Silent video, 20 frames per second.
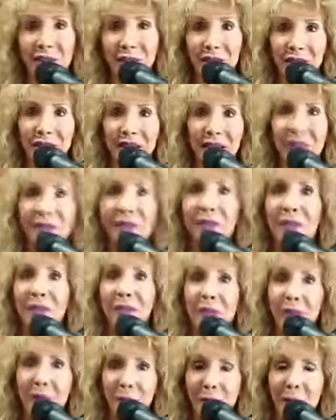if you throw a
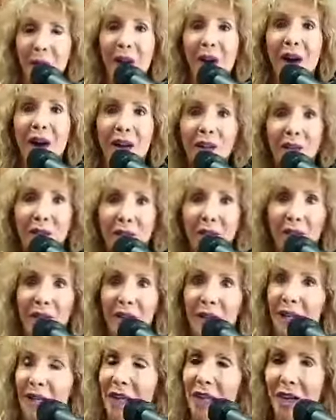ball or
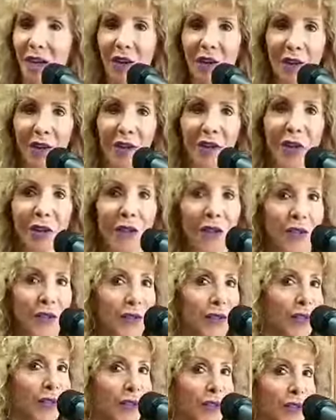go to serve
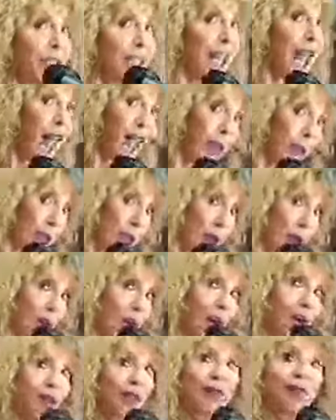a tennis ball
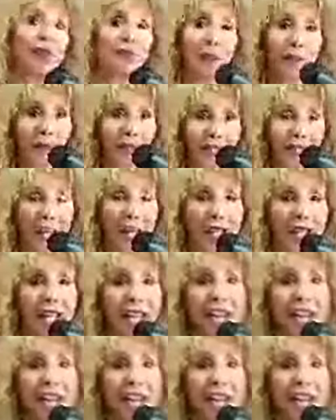or something like that.